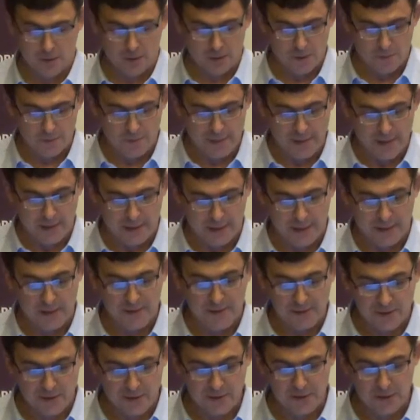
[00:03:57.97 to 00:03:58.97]
may
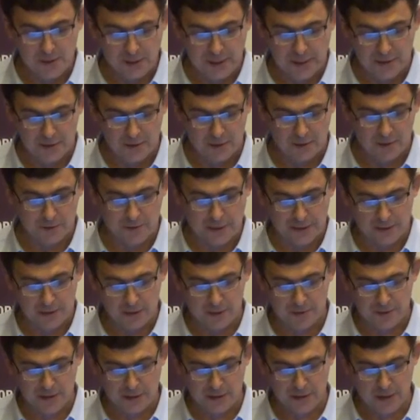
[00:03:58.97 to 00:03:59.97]
insist again on that
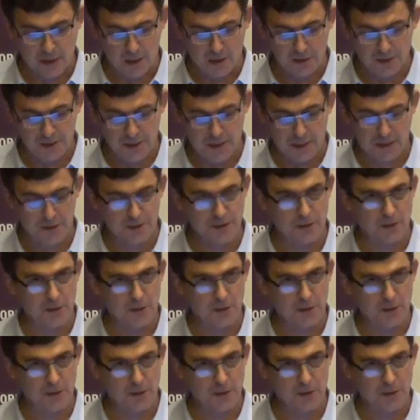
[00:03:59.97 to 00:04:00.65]
context,